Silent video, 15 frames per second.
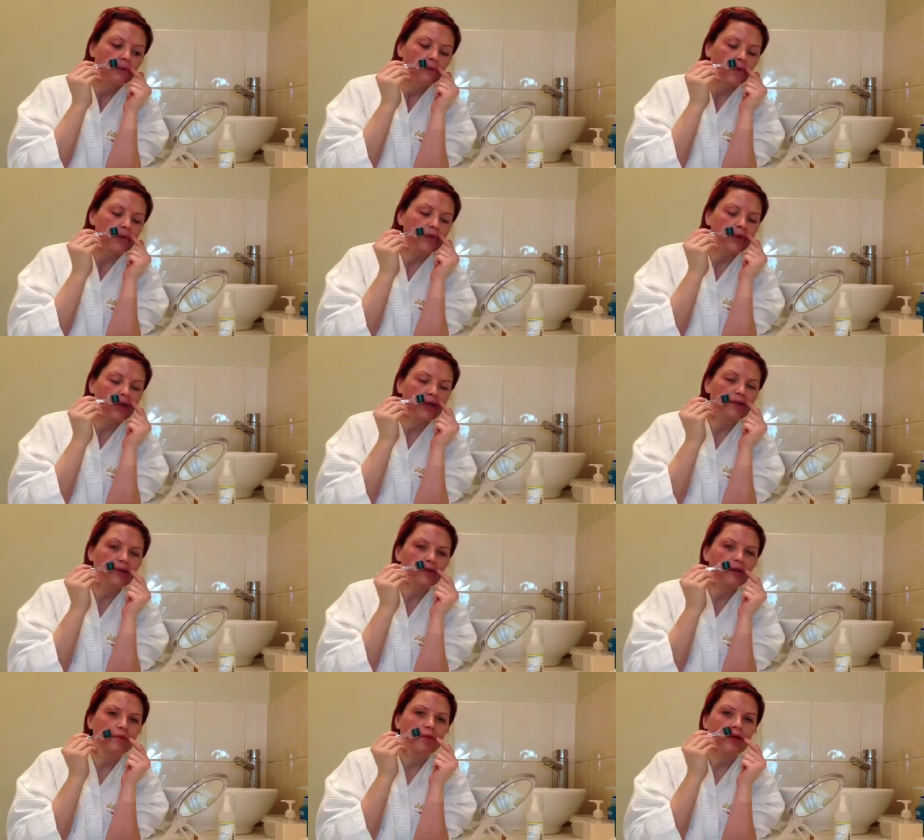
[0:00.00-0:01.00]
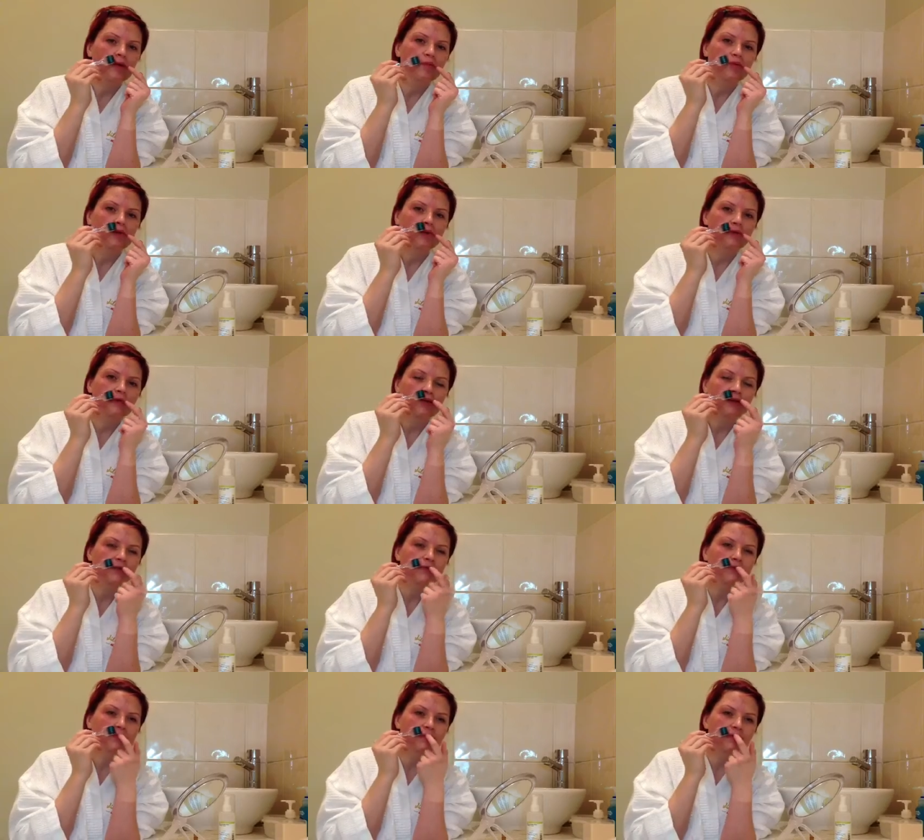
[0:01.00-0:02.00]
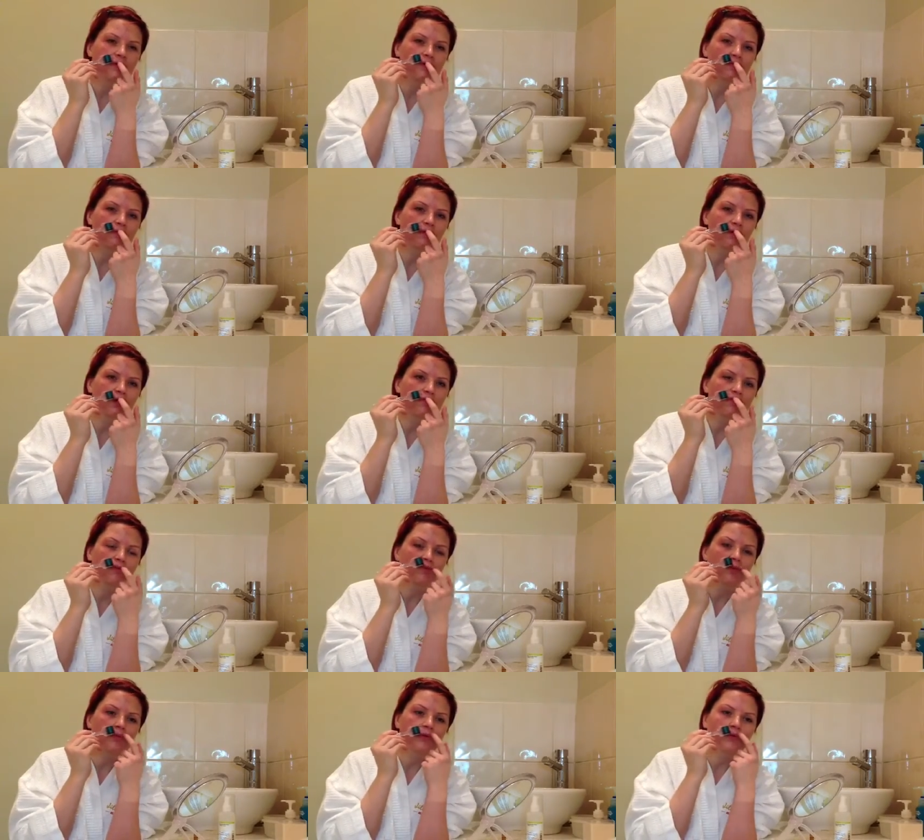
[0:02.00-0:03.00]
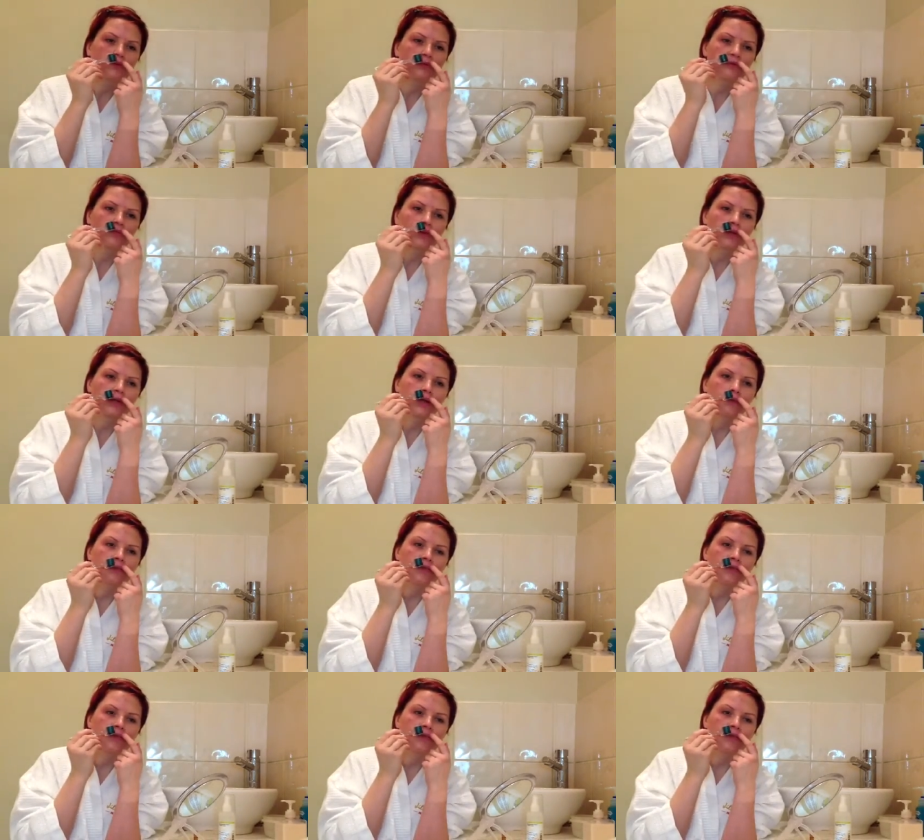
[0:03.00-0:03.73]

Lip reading: When you get those upper lip lines, they do start right from the border of the lip,